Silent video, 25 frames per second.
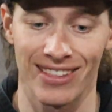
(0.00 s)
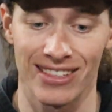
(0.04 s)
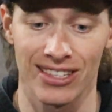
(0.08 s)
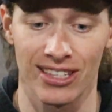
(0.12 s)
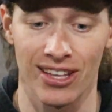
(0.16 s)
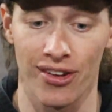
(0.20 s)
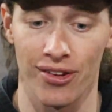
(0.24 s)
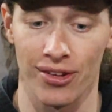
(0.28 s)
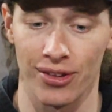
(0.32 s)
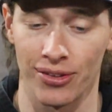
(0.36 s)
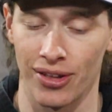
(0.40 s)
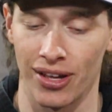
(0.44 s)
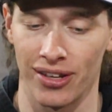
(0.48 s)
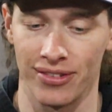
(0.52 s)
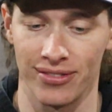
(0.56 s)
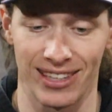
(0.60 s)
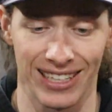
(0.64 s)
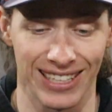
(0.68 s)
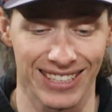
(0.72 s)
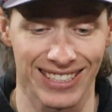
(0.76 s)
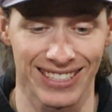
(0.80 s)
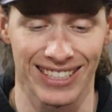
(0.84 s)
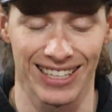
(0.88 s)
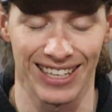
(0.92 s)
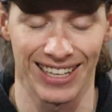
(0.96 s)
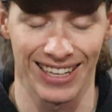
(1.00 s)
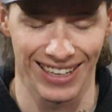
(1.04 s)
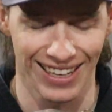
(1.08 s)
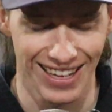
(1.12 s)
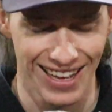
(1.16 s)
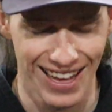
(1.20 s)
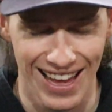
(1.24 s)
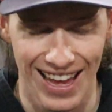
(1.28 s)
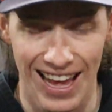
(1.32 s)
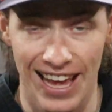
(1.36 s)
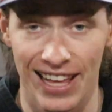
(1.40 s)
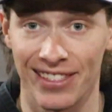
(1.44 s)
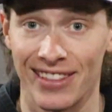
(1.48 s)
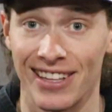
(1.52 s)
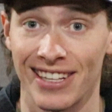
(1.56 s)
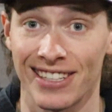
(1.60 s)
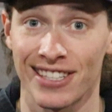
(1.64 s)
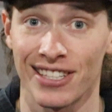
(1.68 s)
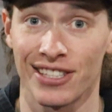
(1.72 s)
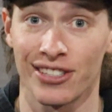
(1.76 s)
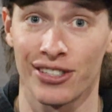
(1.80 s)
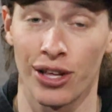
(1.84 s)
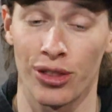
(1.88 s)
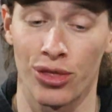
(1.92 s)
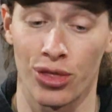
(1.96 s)
This
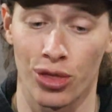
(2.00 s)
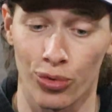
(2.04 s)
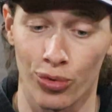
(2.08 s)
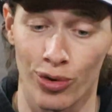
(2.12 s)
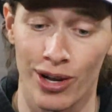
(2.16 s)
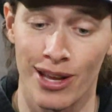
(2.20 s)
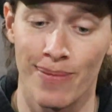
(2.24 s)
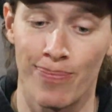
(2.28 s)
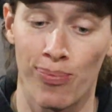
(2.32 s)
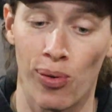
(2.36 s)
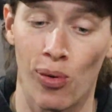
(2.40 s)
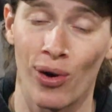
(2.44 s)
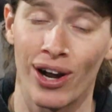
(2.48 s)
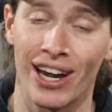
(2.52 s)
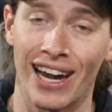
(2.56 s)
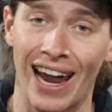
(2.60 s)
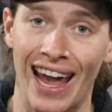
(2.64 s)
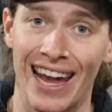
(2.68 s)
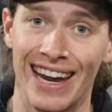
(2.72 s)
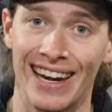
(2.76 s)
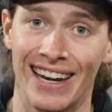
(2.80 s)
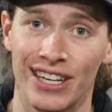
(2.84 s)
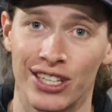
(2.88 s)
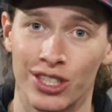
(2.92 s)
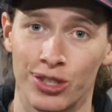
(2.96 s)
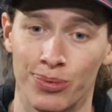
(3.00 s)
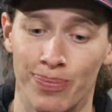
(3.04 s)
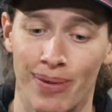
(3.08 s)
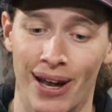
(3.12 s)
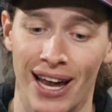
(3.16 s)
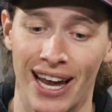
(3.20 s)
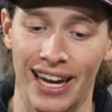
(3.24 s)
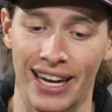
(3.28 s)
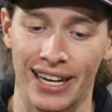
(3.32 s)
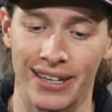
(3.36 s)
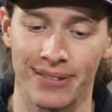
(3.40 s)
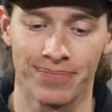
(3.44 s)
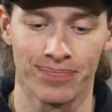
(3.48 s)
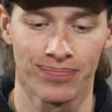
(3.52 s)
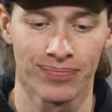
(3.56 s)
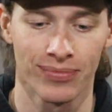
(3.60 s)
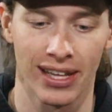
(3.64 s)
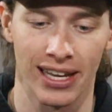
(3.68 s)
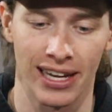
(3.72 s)
is a 3.8 inch bait,